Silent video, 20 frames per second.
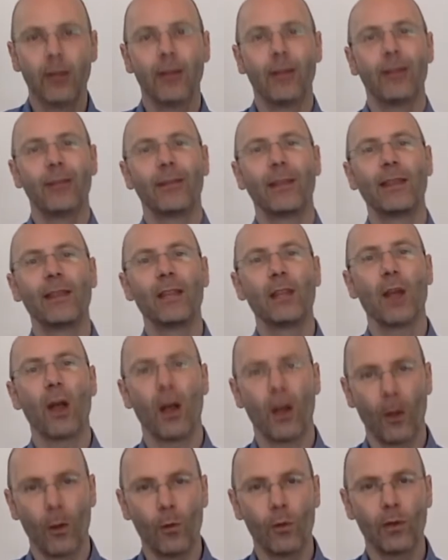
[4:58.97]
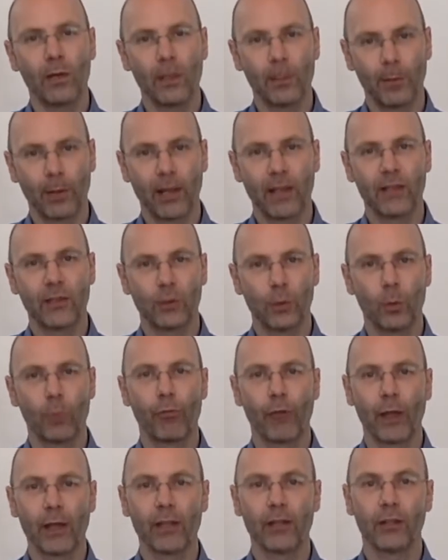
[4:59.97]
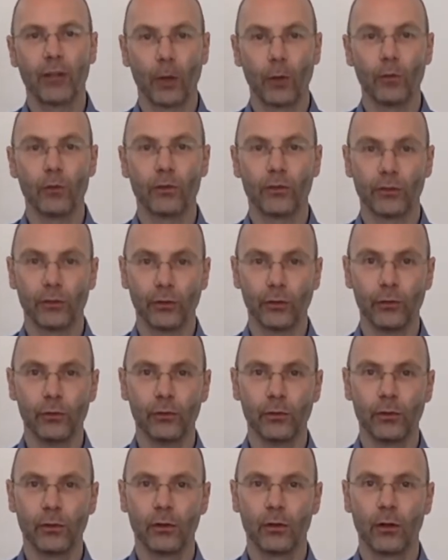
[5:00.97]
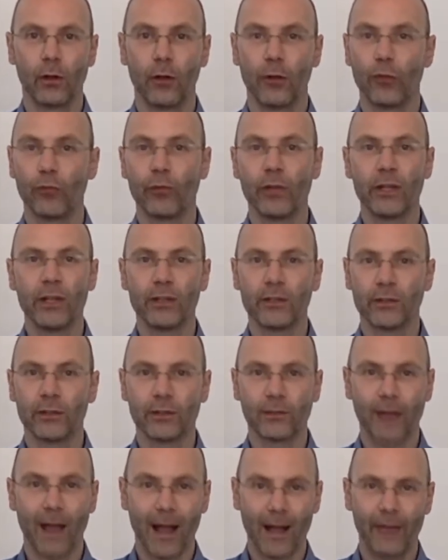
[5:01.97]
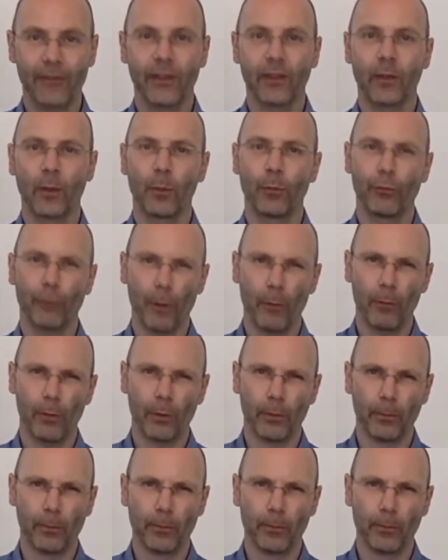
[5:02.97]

Then the only place your brain goes to are the reasons for having the problem,